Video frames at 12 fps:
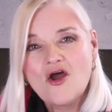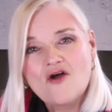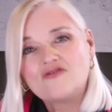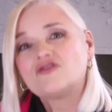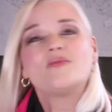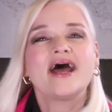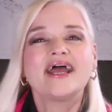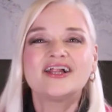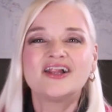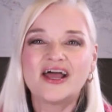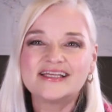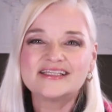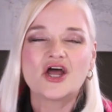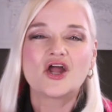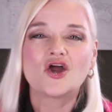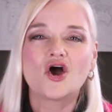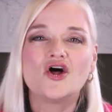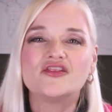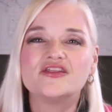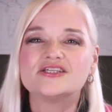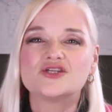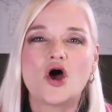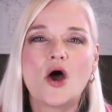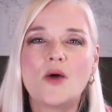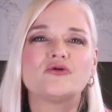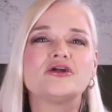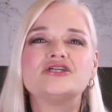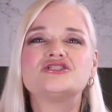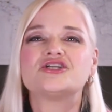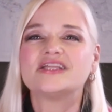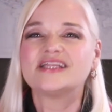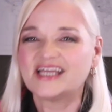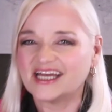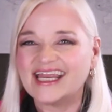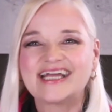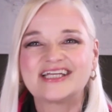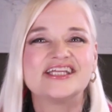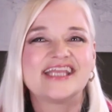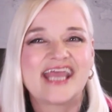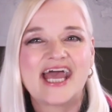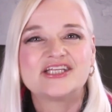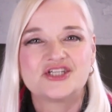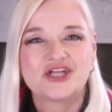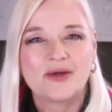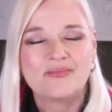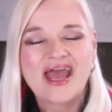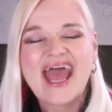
For my clients, I call this Operation Connect and Catch Up.